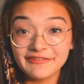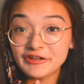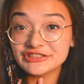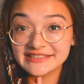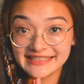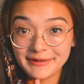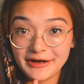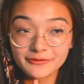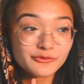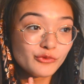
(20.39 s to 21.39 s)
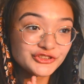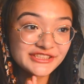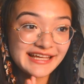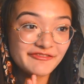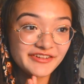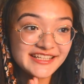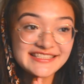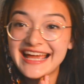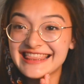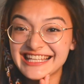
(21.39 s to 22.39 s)
If you just sit about watching
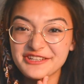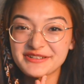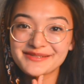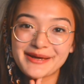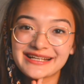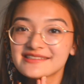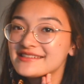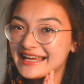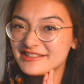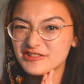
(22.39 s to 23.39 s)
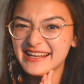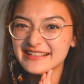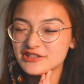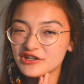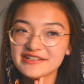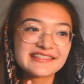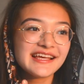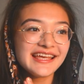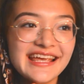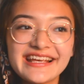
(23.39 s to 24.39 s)
Netflix and then you expect to get straight A stars,
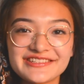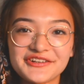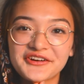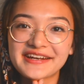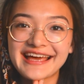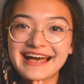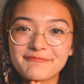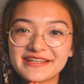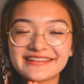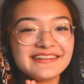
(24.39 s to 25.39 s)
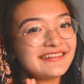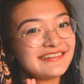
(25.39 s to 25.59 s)
it's not gonna happen.